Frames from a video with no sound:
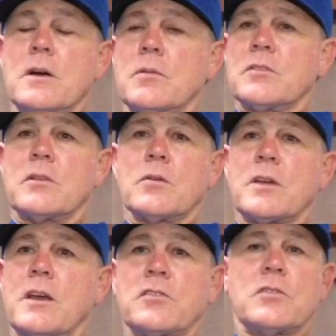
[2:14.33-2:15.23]
His
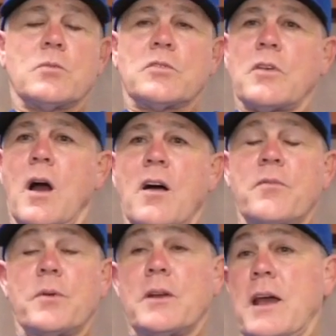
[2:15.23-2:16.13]
location was
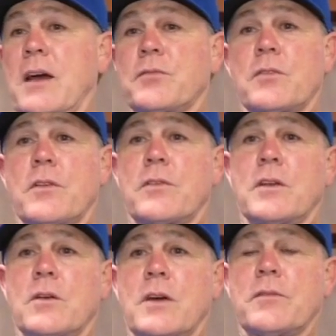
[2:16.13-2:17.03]
off. But after
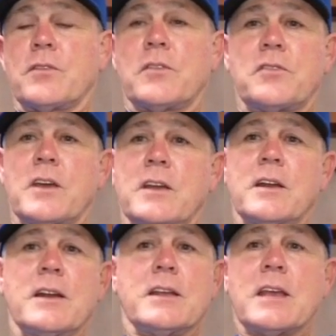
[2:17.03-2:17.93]
the second
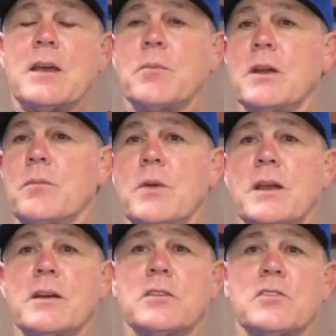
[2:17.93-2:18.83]
inning, he came in and
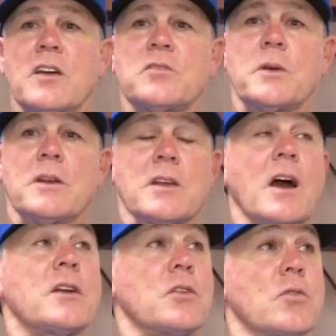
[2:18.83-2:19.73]
made an adjustment and
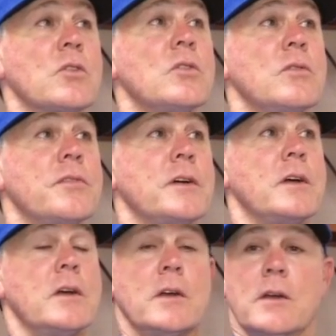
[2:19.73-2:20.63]
got in a groove
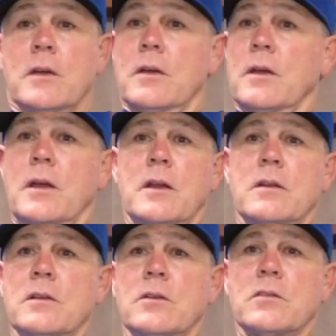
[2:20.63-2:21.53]

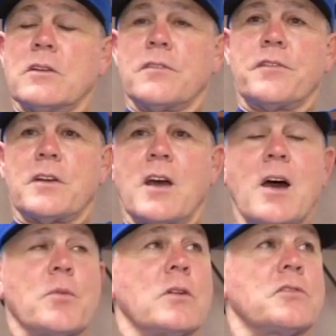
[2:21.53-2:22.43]
and, did a
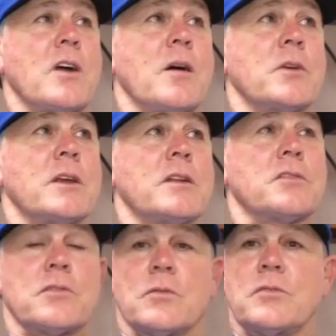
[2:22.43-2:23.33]
phenomenal job of getting
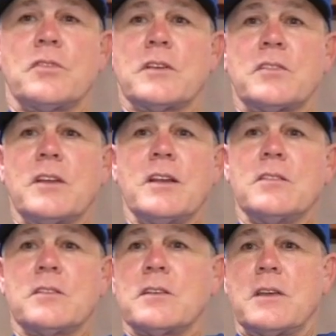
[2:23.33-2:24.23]
us through six
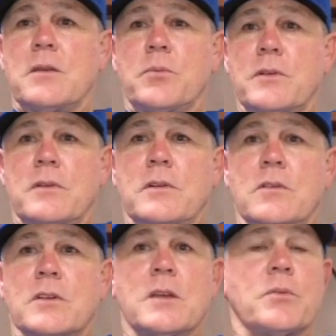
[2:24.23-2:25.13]
innings and keeping
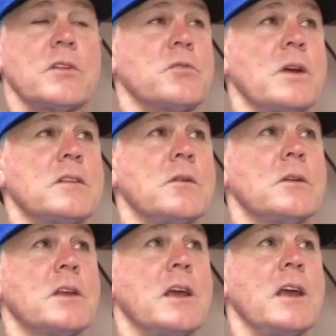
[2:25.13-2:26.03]
us right there
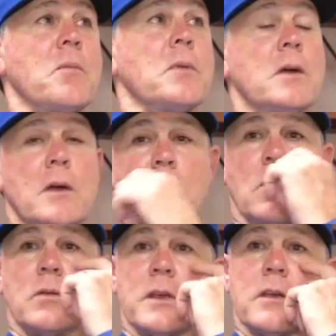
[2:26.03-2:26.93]
in the game.
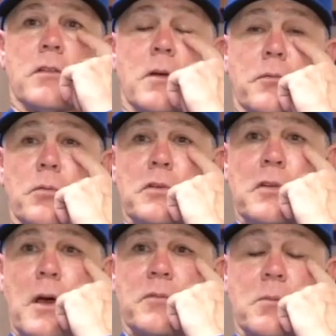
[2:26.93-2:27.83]
Only given up three
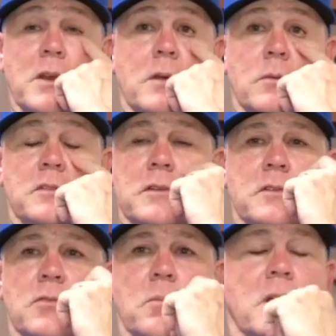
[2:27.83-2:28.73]
jobs. I mean, it was a
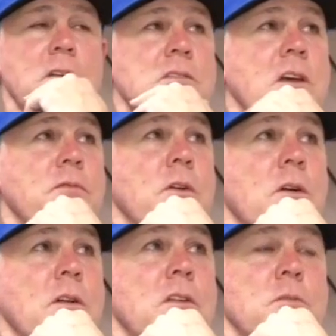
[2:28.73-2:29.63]
tremendous effort
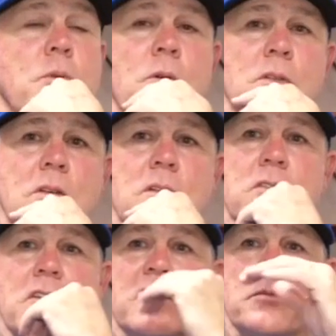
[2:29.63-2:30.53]
on his part. The
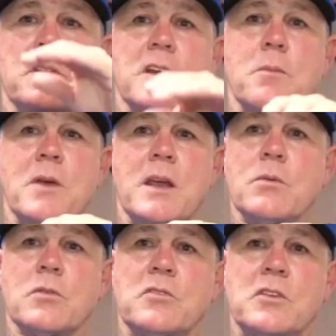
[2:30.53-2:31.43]
adjustment that he
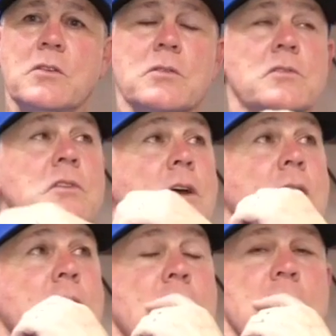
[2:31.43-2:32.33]
made was huge
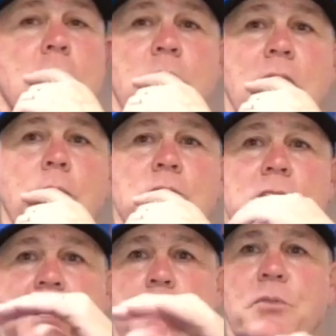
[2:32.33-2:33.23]
to be able to
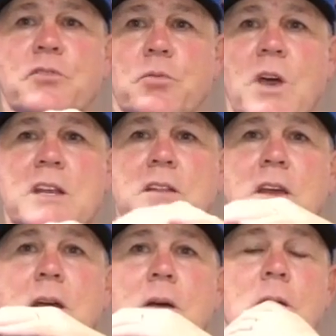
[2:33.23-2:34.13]
keep us right
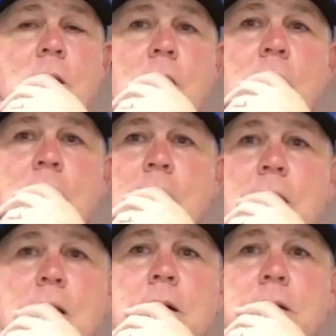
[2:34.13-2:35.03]
there
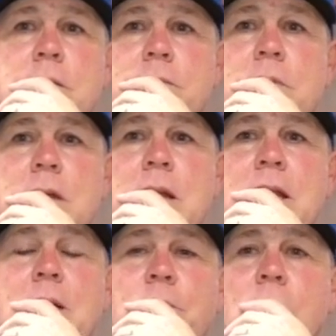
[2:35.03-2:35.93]

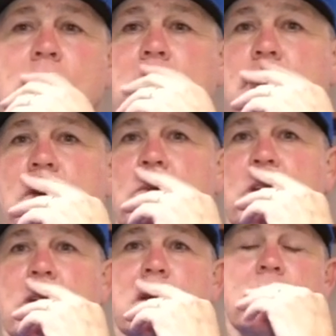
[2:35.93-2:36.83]
in that ball game till we
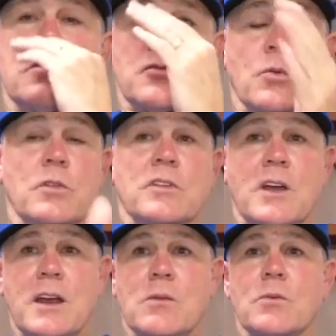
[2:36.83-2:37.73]
could score the
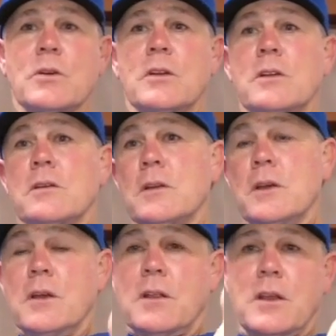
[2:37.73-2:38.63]
tying run. And
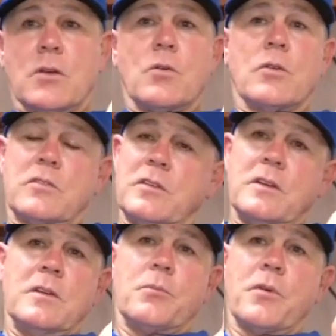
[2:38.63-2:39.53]
then, of course,
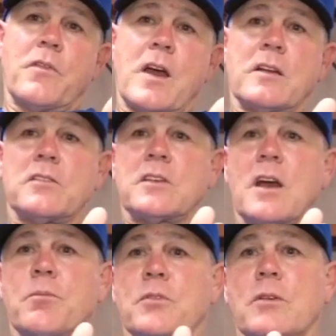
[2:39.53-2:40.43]
it provided us the
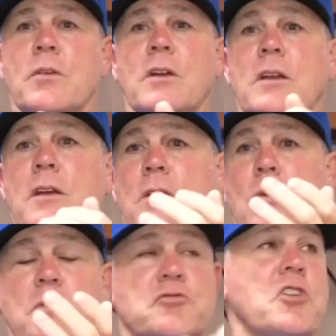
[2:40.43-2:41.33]
opportunity to
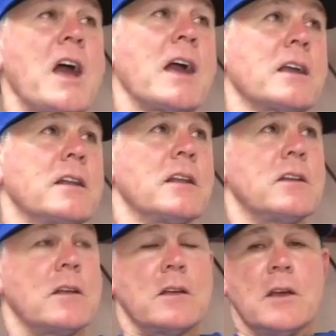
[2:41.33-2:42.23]
go with Jack and then